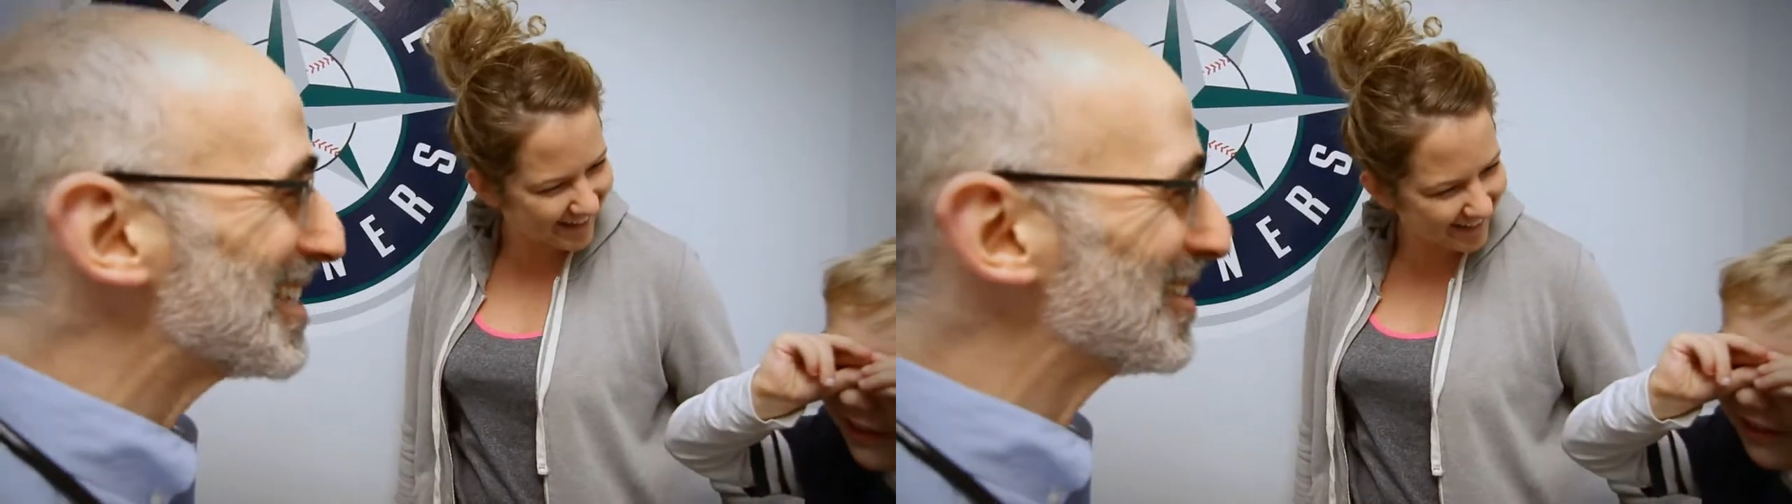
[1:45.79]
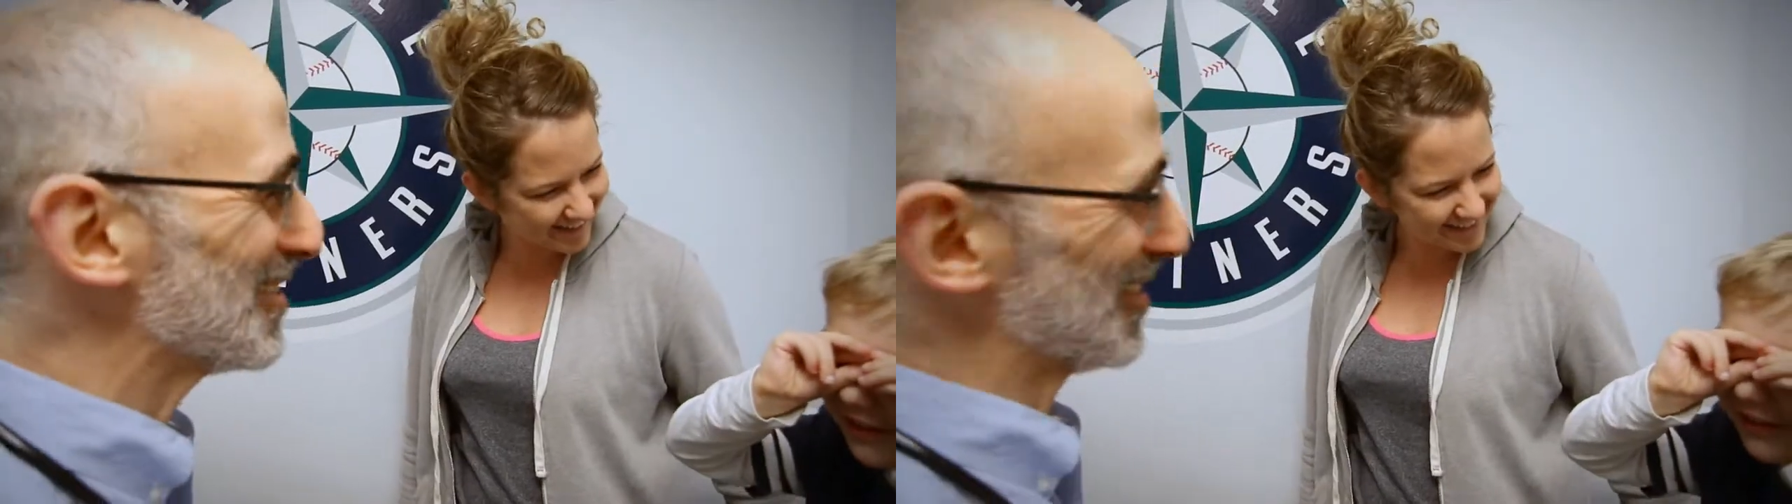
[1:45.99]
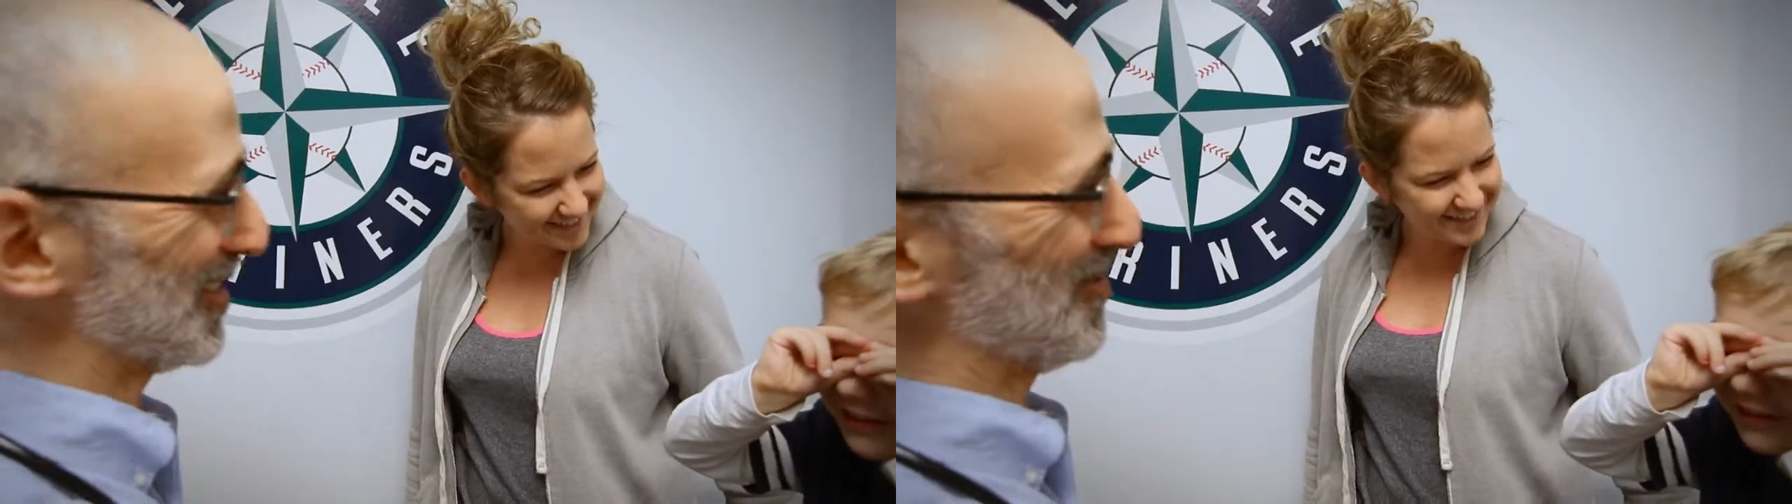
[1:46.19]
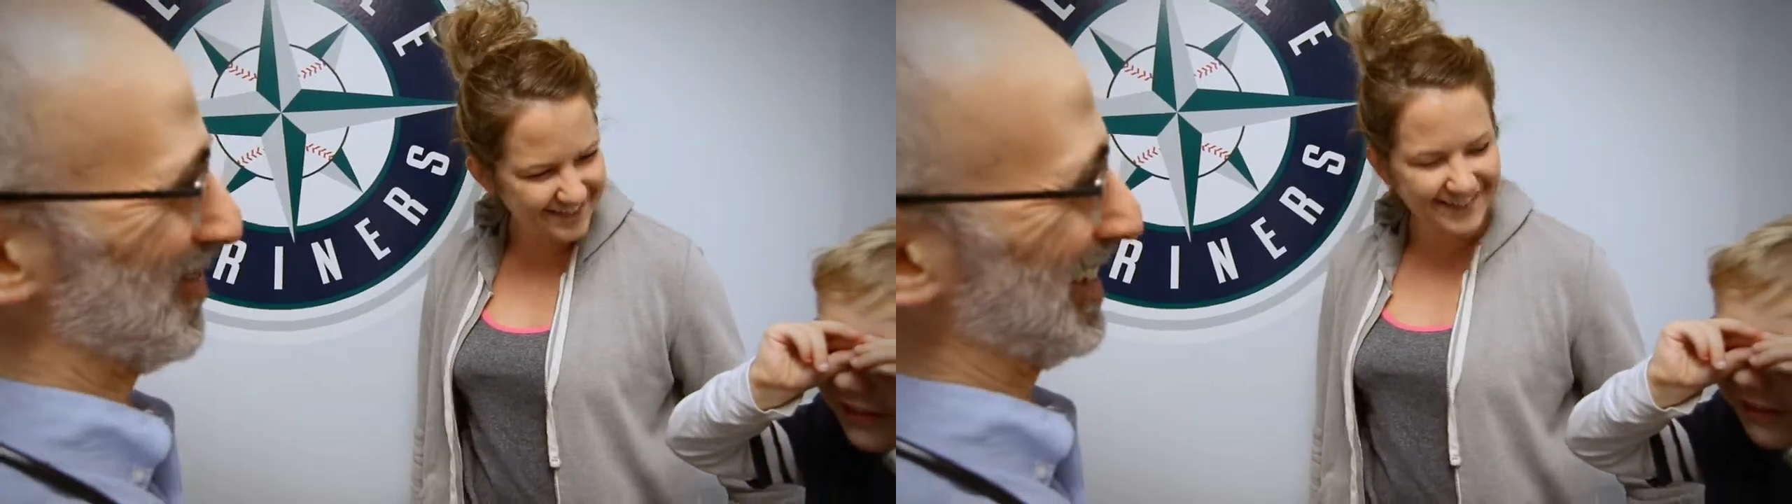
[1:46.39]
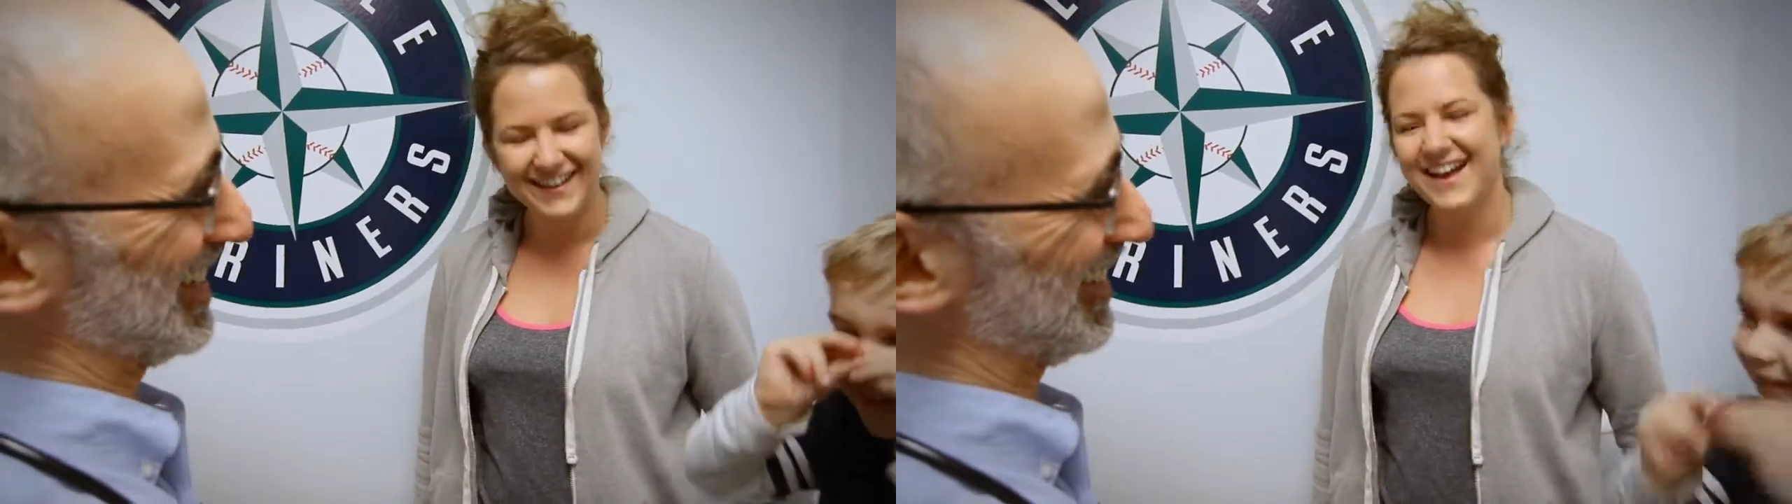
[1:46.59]

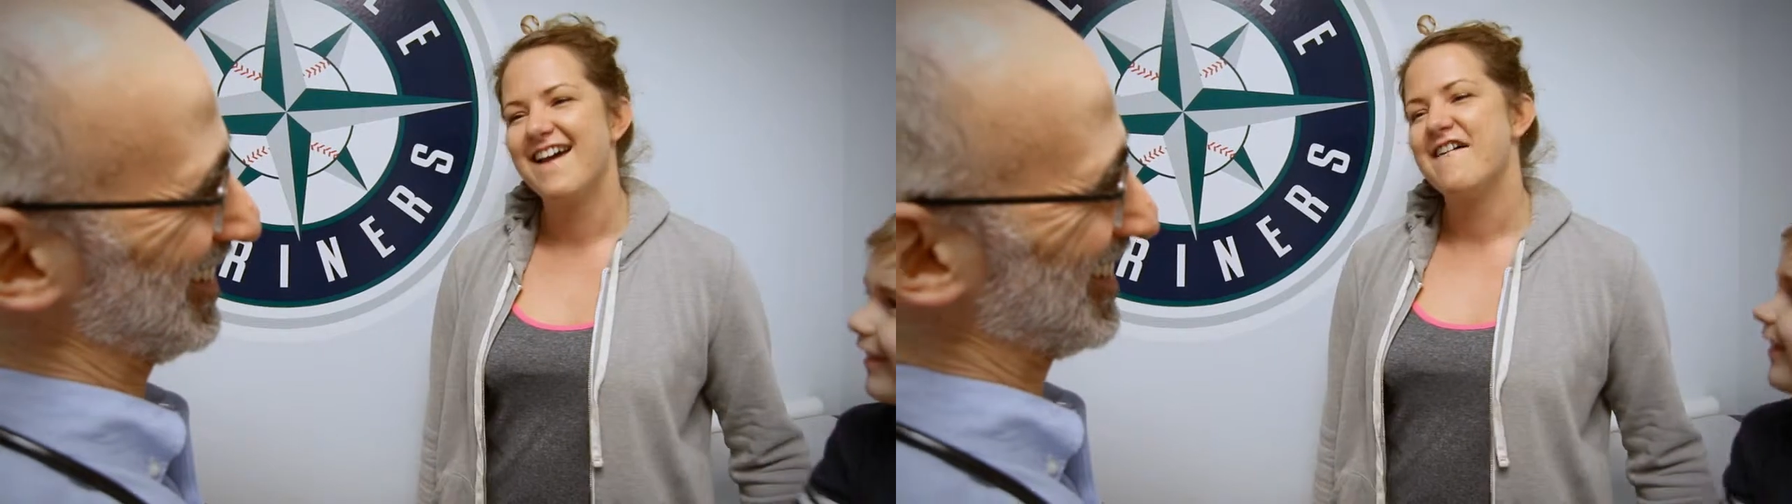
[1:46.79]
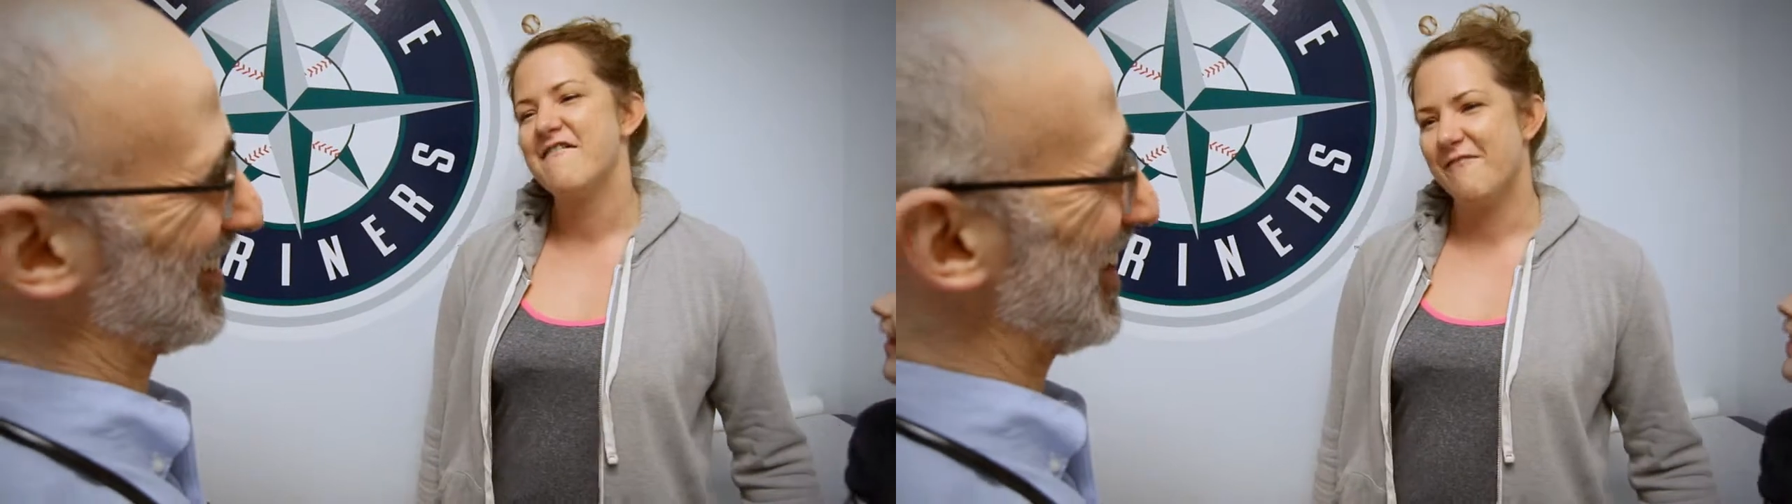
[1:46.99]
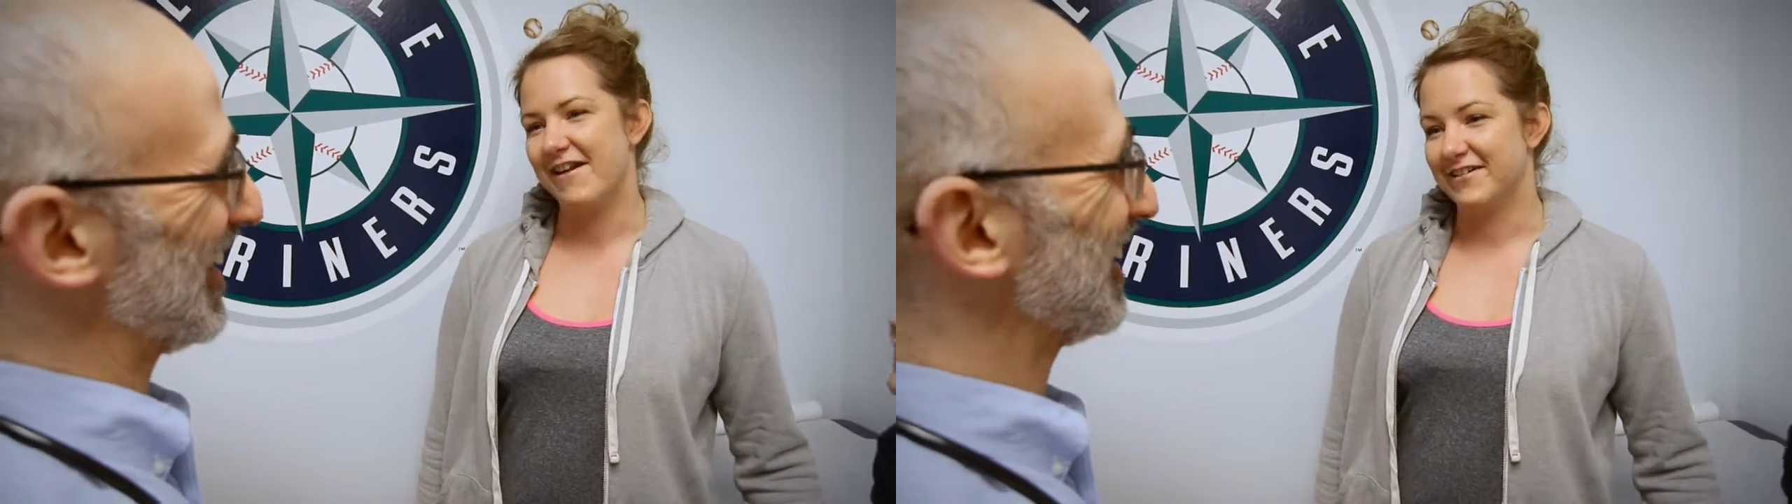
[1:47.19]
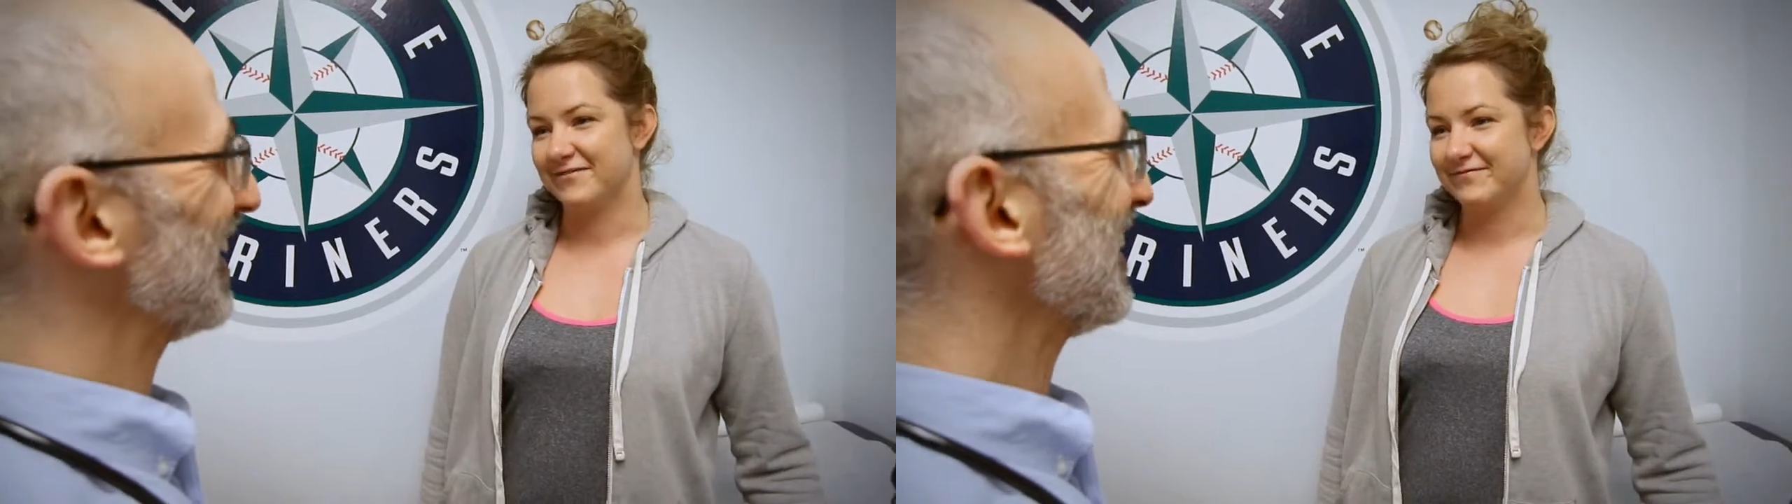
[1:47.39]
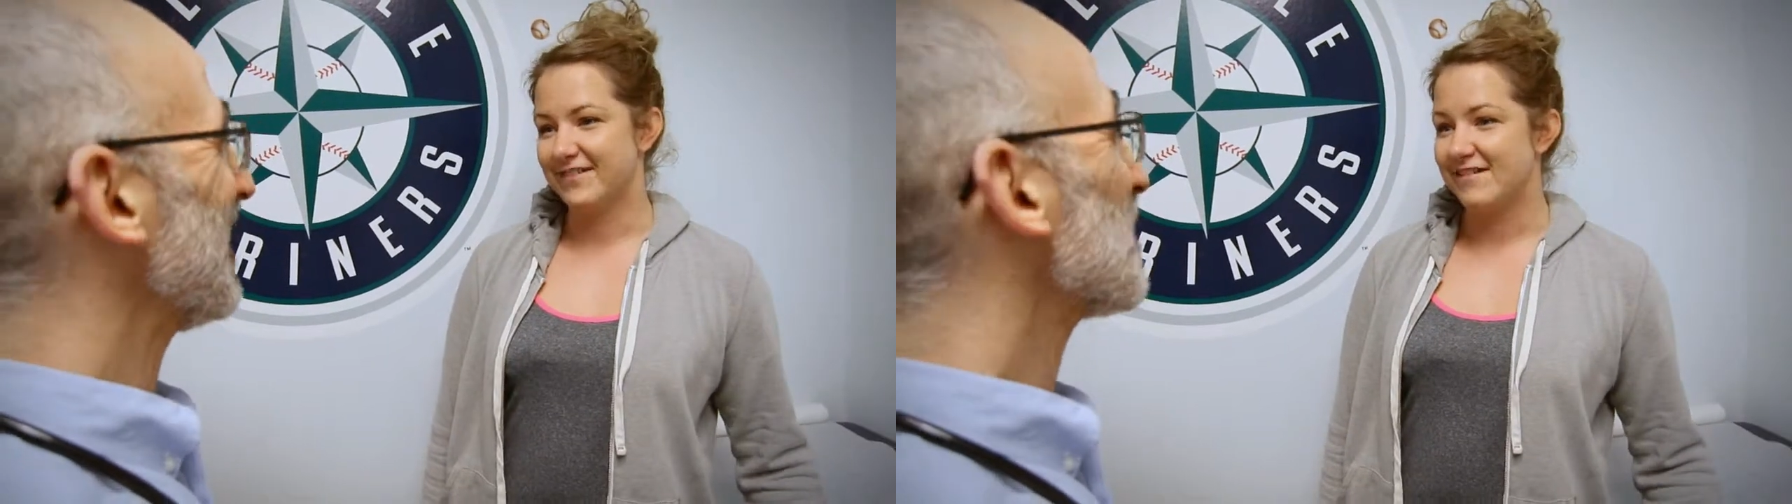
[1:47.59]
So I feel like I have a huge
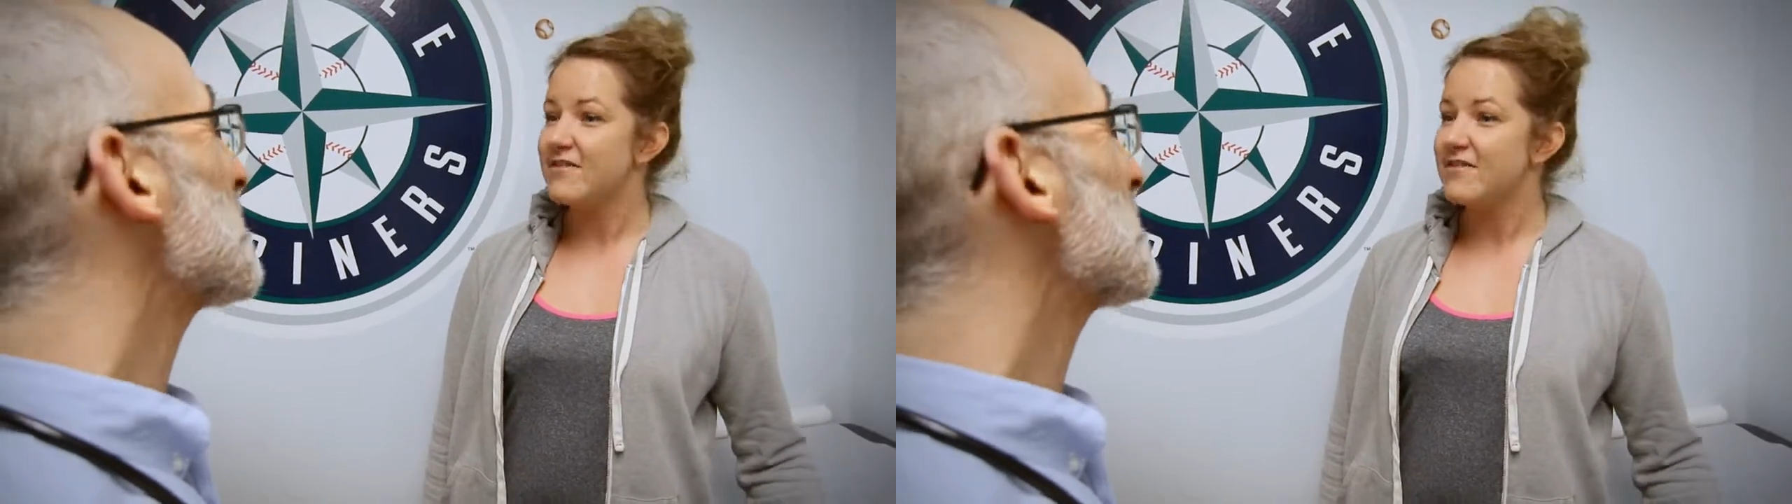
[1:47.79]
impact